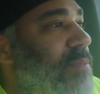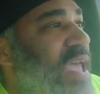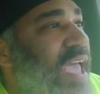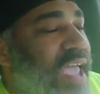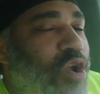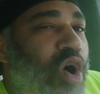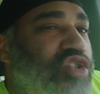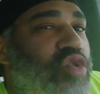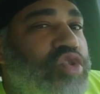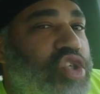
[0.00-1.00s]
and also
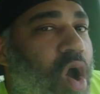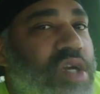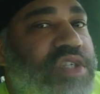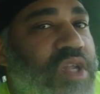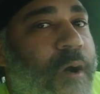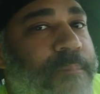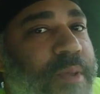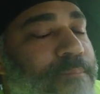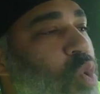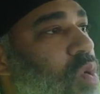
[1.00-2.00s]
charge a little bit
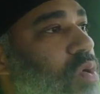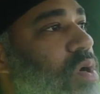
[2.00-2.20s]
more